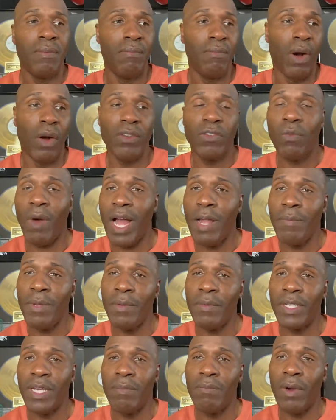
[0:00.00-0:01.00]
Most white
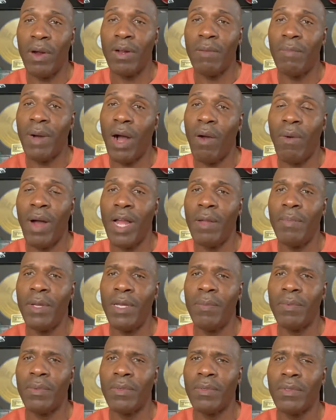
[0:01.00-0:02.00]
people get murdered by white
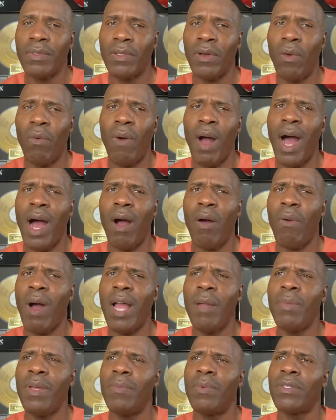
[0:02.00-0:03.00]
people. So why are
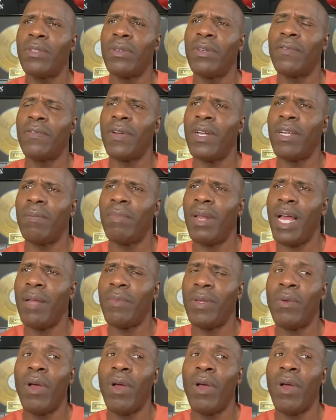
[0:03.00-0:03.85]
white people so afraid of black